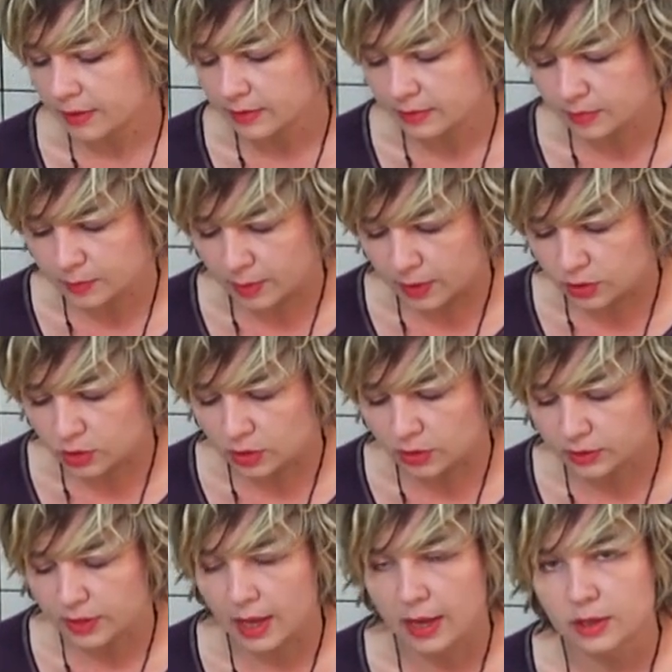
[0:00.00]
and
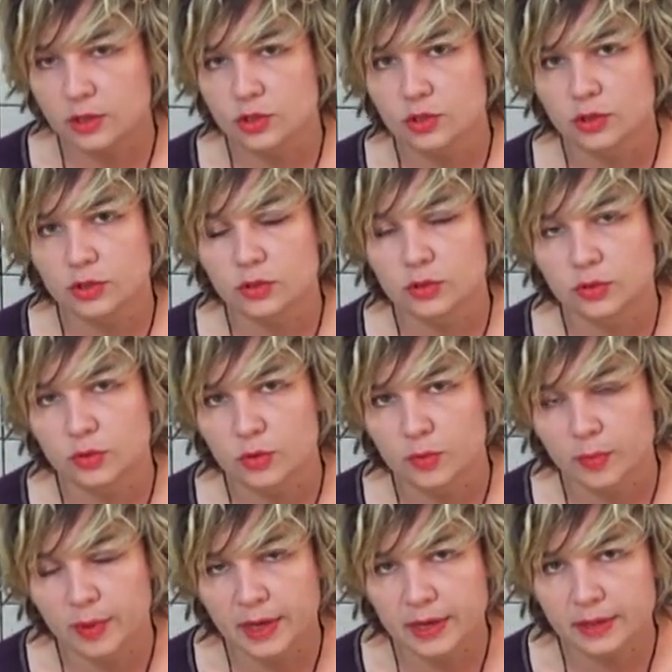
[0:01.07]
special texture to your
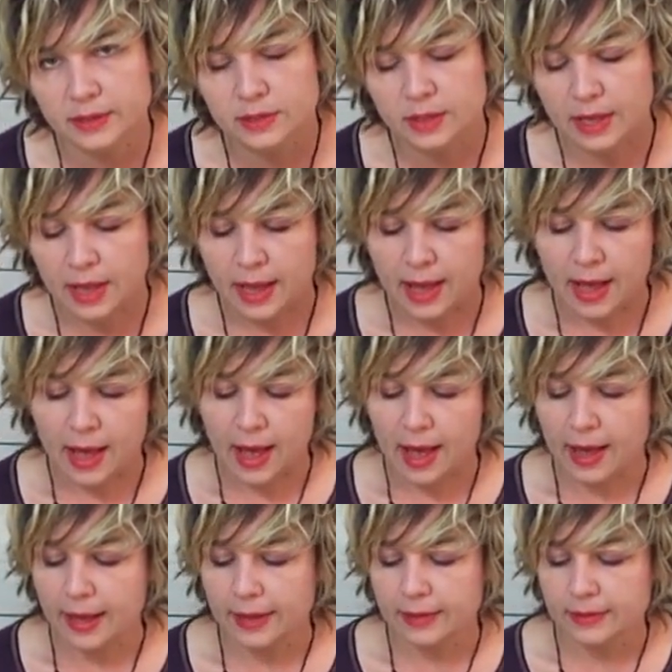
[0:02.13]
meat.
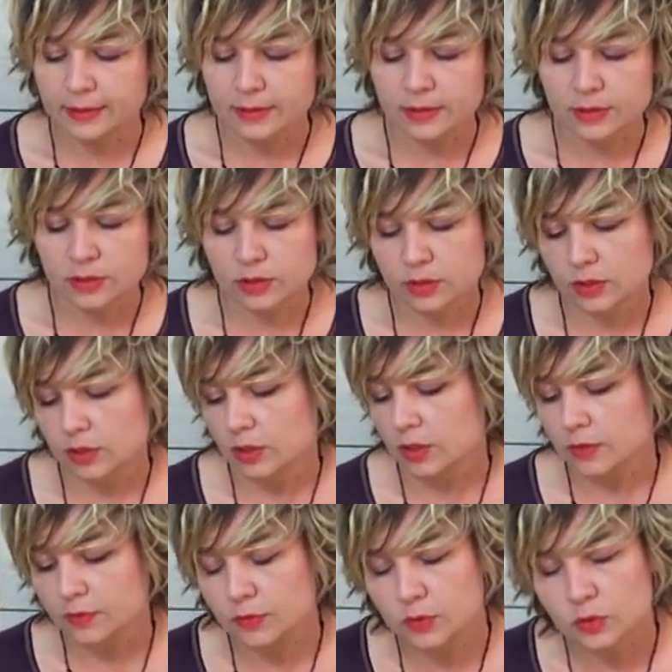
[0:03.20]
And
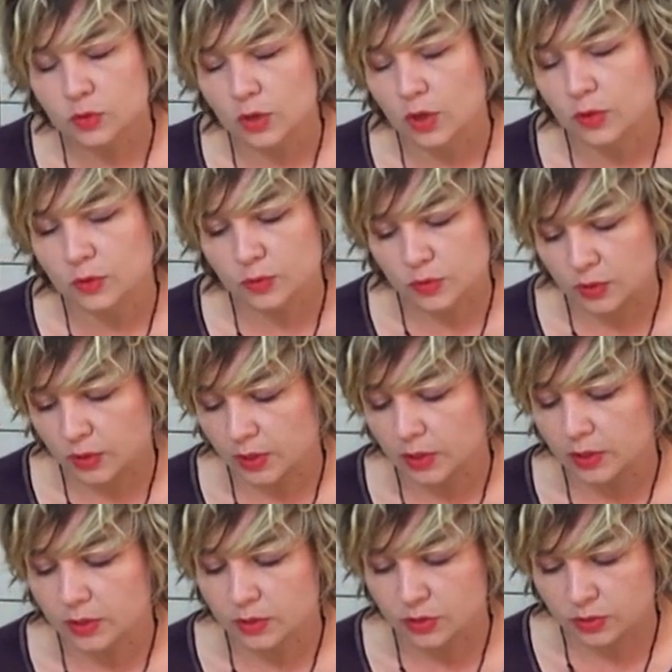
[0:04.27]
if you don't
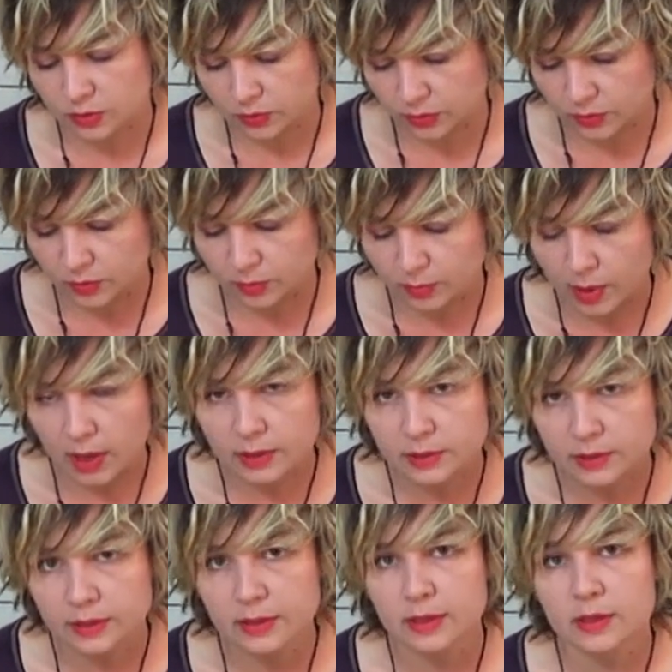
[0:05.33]
eat
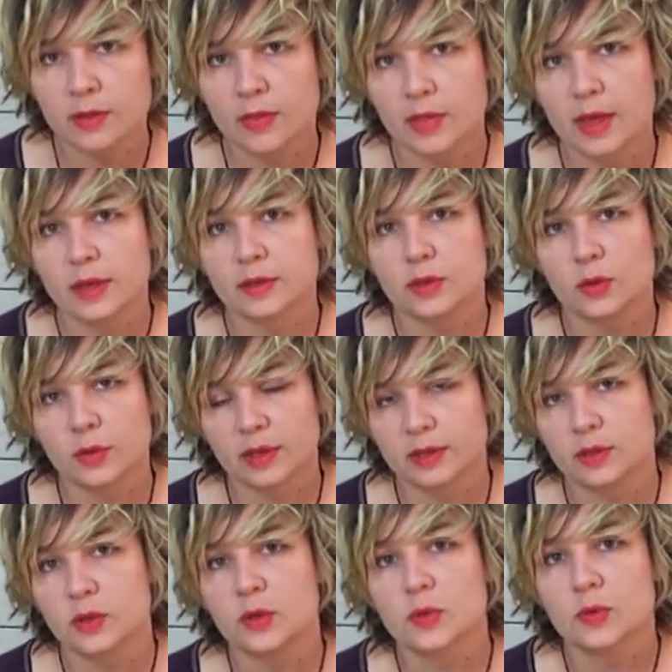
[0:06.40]
butter, then you
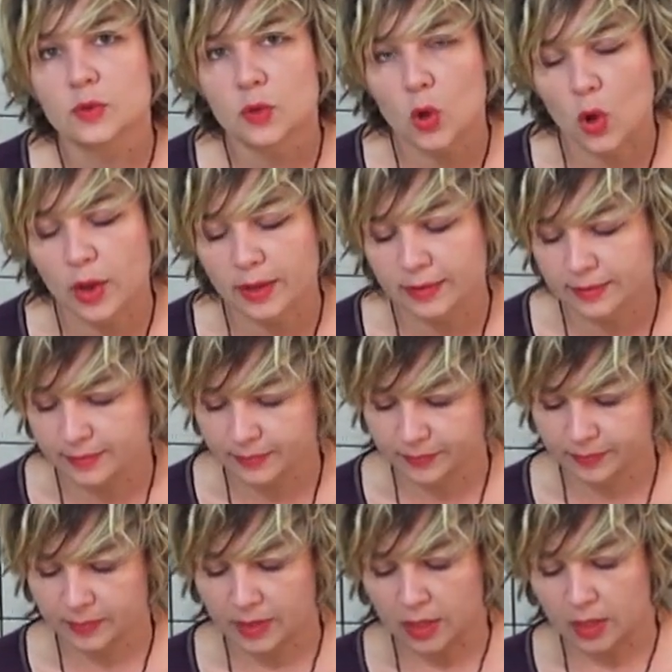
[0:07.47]
can use oil.
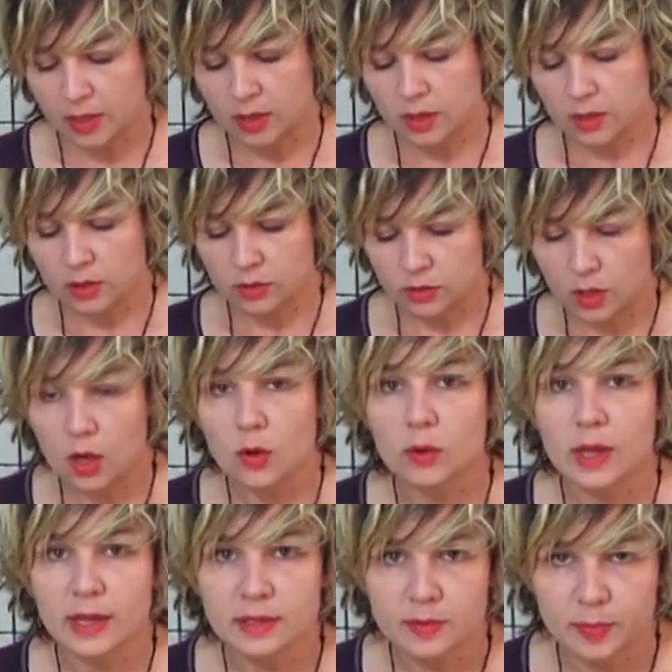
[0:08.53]
So
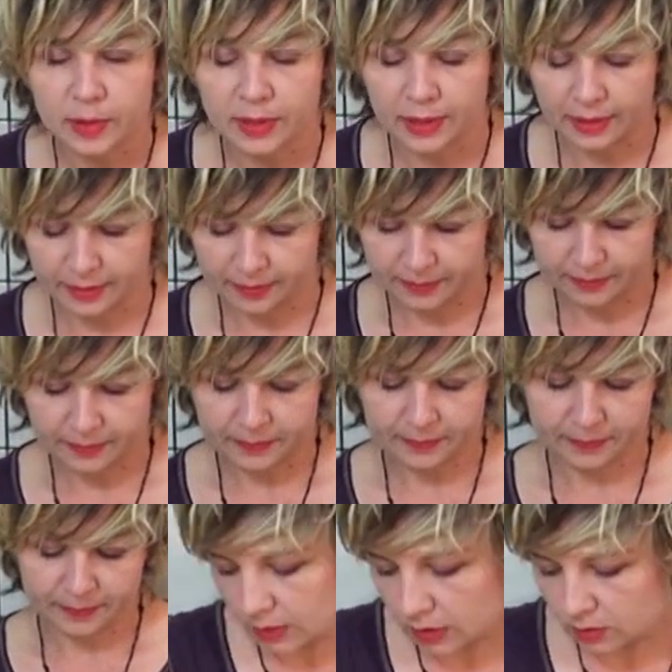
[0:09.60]
let's begin.
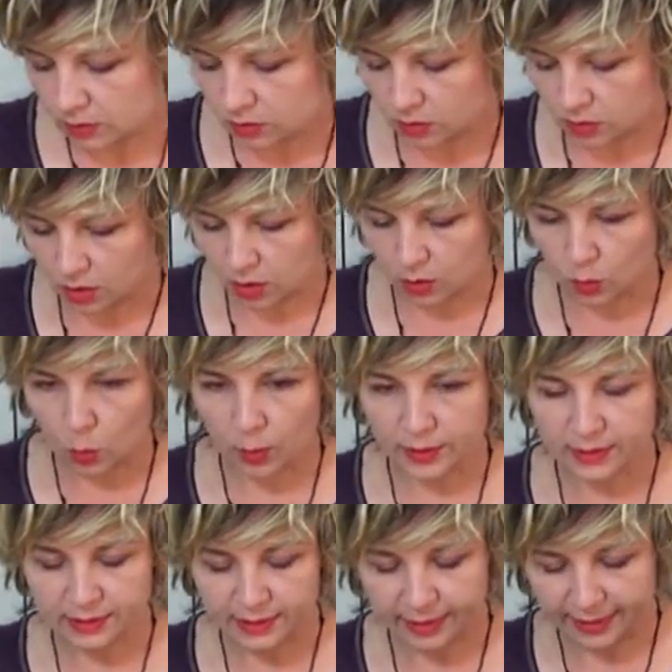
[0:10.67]
So we
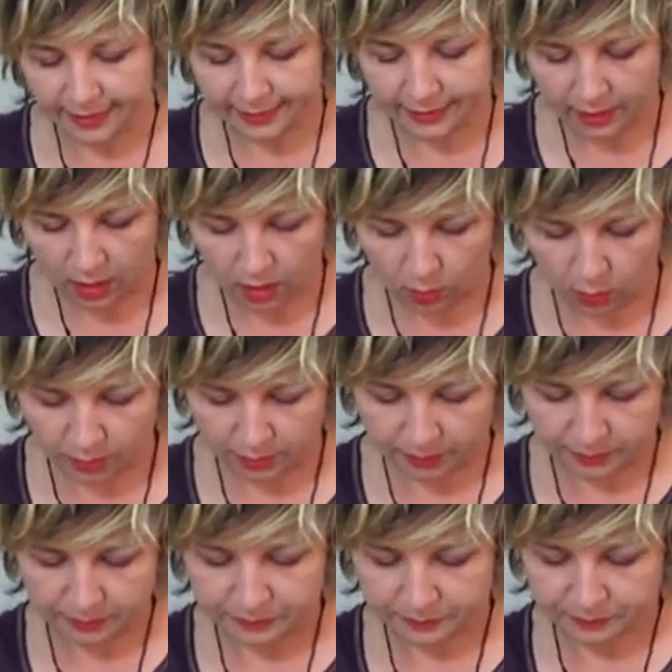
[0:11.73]
turn our
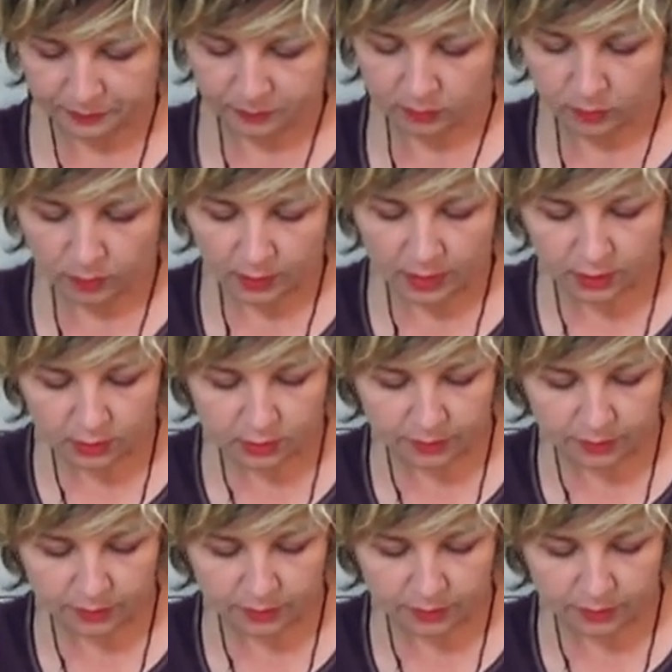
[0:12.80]
meat.